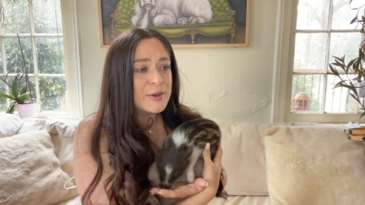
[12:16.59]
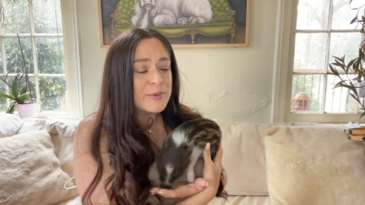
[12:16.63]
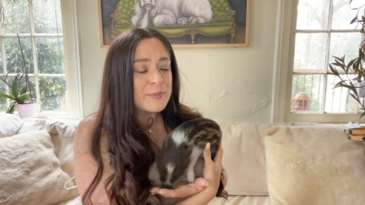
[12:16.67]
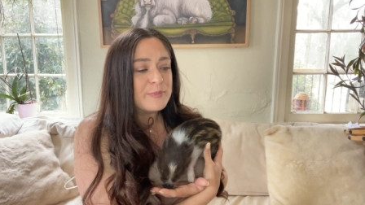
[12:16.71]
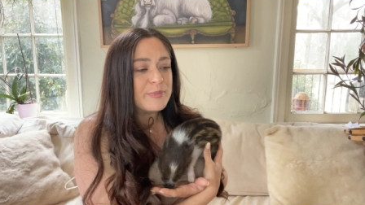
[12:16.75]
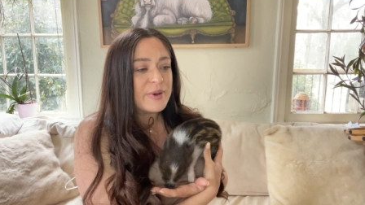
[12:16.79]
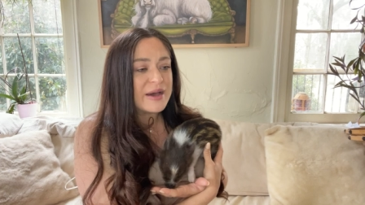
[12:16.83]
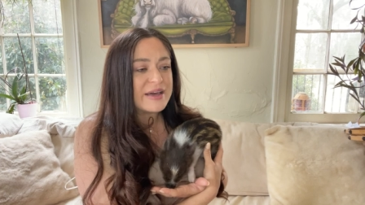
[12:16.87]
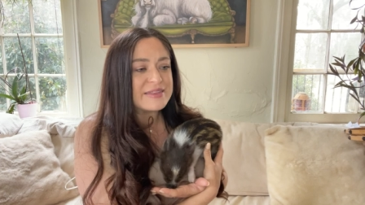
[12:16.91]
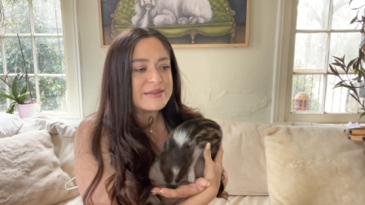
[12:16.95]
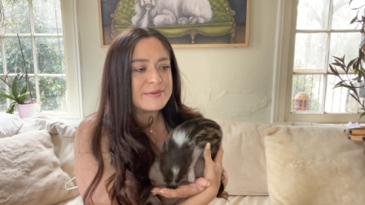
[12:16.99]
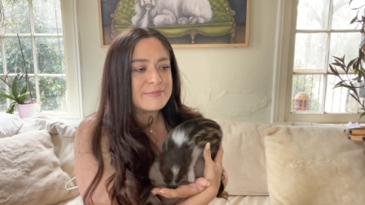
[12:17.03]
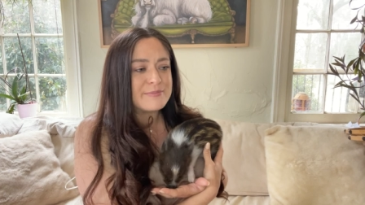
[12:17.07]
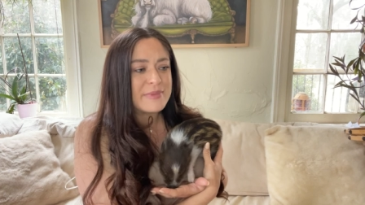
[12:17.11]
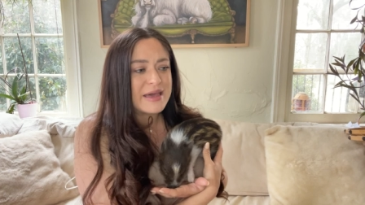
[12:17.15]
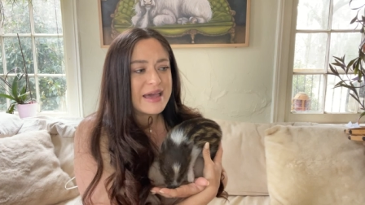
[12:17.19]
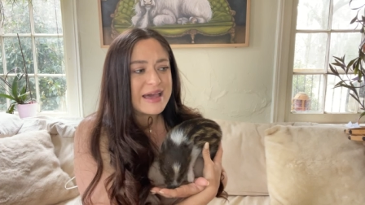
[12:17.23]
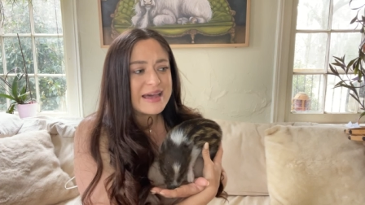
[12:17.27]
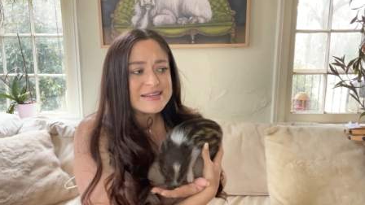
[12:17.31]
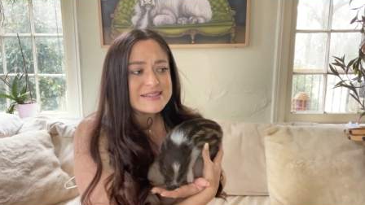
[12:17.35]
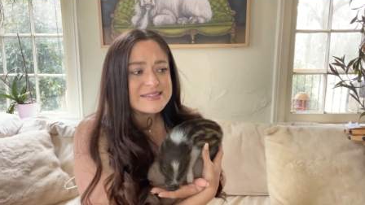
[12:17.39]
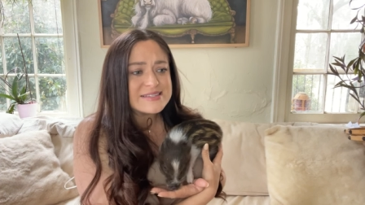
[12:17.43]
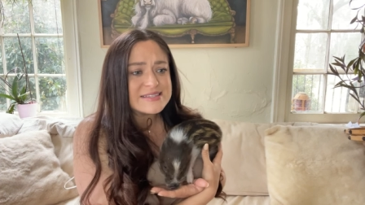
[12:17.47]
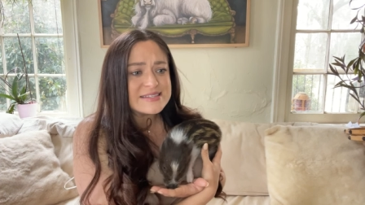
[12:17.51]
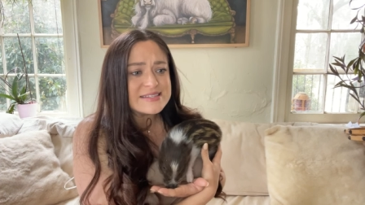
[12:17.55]
by the
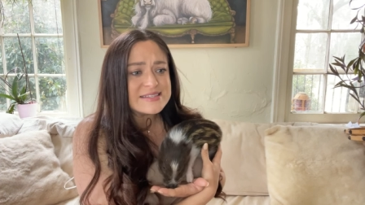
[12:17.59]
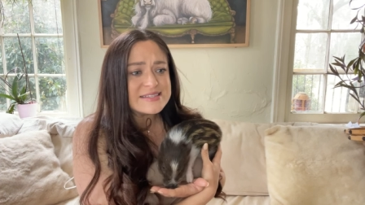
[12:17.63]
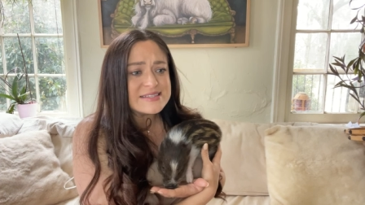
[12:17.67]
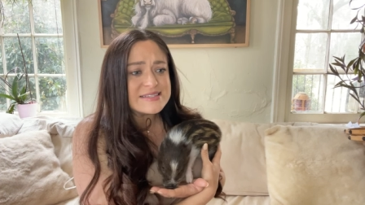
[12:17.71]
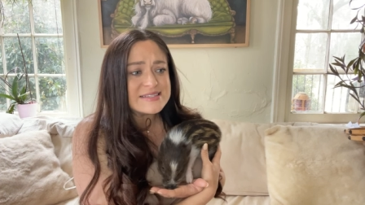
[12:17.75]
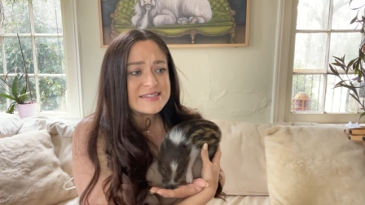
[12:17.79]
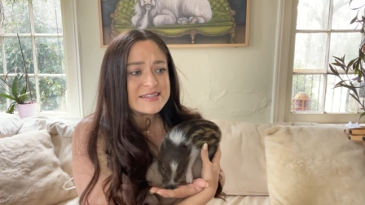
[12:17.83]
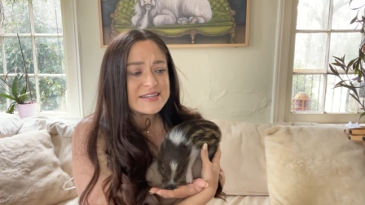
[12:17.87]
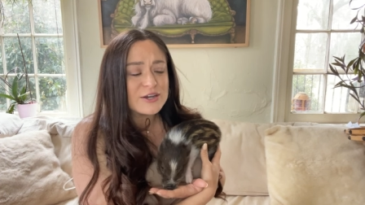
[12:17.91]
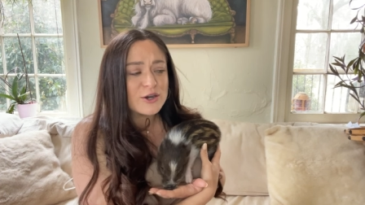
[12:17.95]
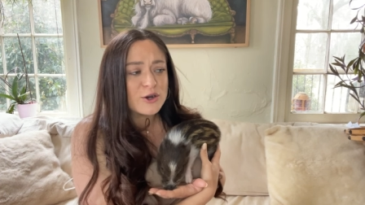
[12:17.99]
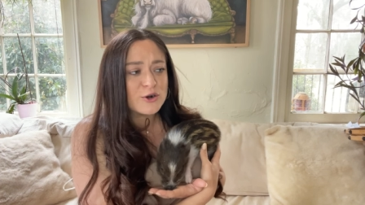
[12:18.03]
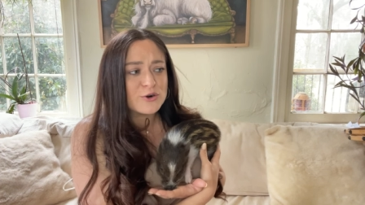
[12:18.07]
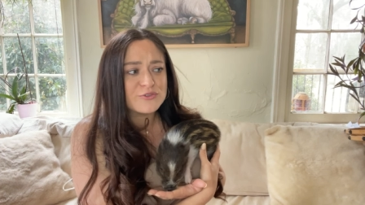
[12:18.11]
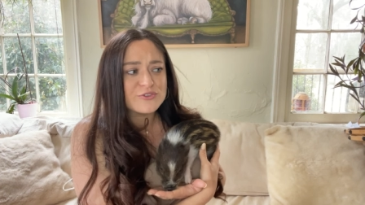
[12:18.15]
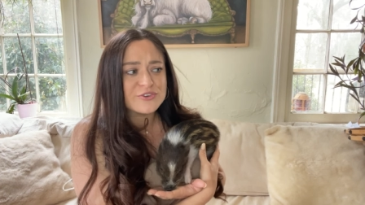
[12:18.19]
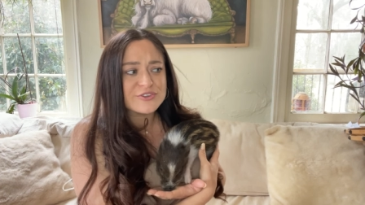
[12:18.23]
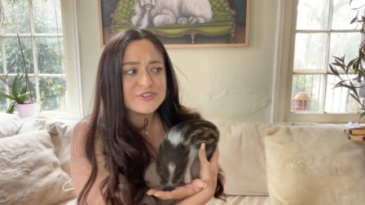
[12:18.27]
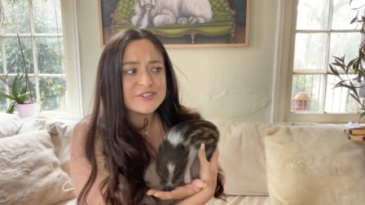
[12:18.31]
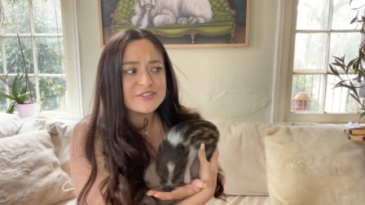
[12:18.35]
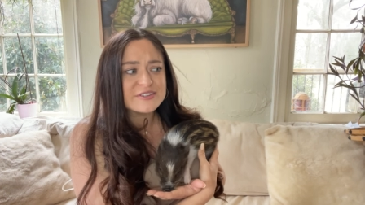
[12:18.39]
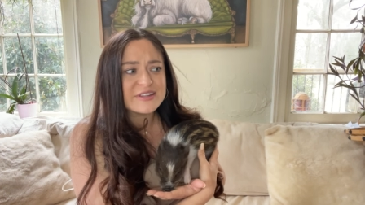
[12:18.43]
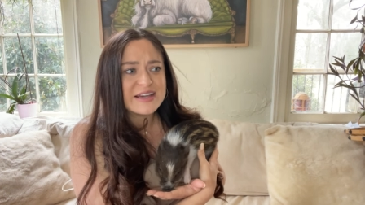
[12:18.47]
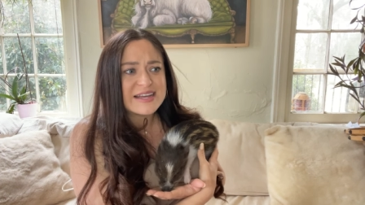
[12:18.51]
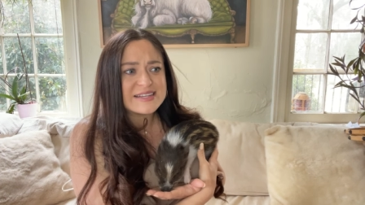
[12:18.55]
masses over
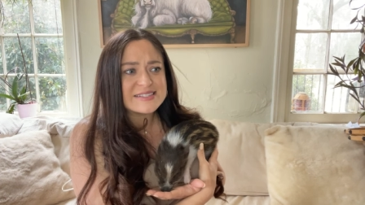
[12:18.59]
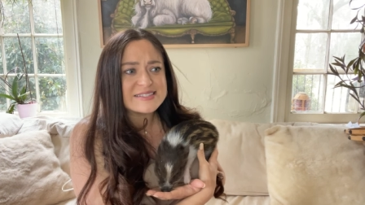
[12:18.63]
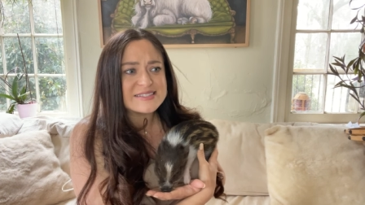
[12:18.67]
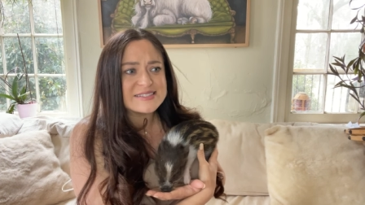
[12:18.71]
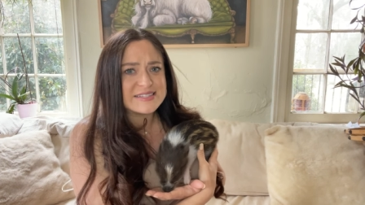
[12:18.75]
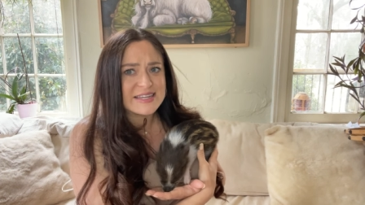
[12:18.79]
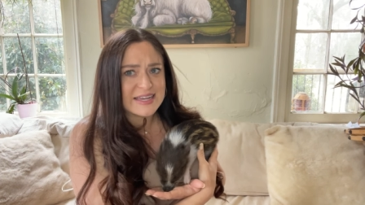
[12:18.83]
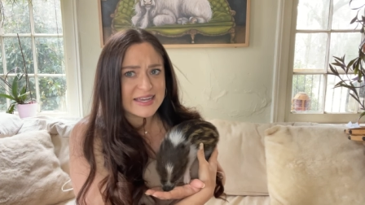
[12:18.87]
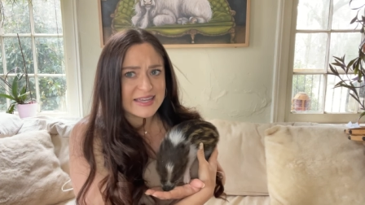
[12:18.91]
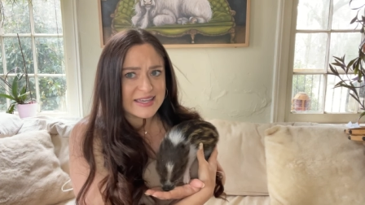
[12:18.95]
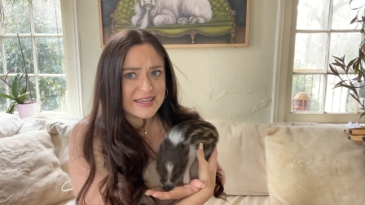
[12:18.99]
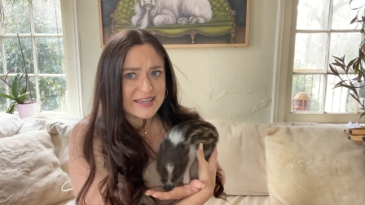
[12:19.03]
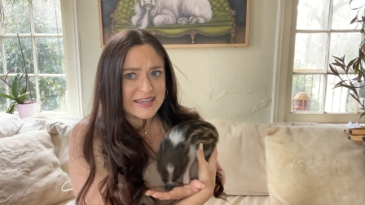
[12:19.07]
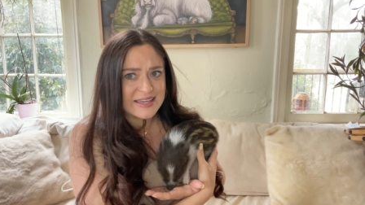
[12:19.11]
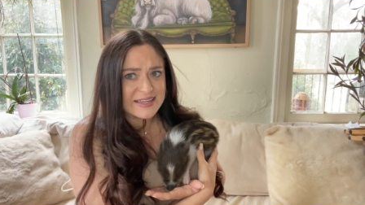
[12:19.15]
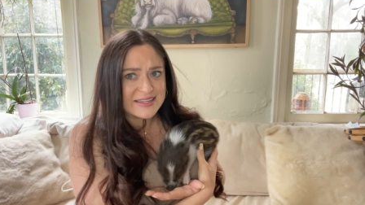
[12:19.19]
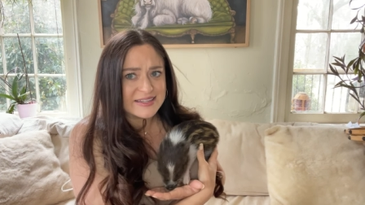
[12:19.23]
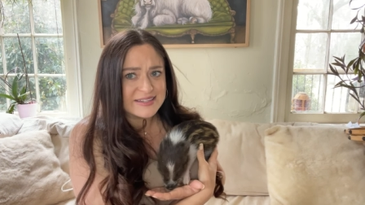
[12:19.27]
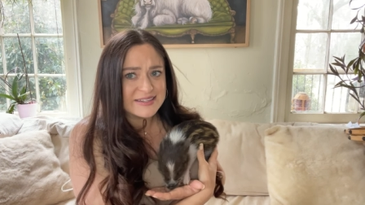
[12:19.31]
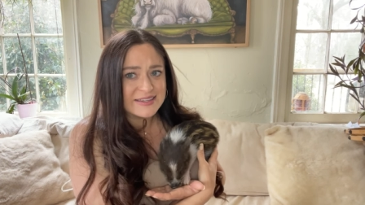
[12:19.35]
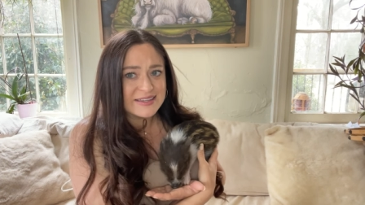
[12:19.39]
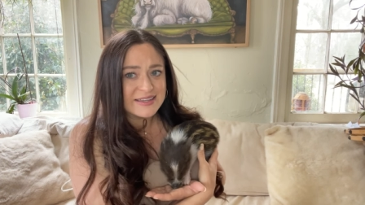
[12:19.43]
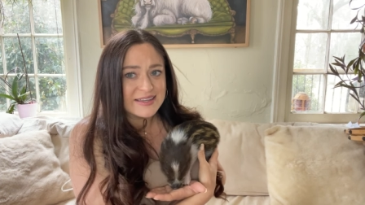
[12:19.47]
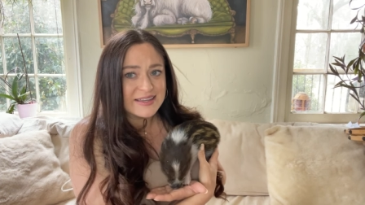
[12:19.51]
the last decade.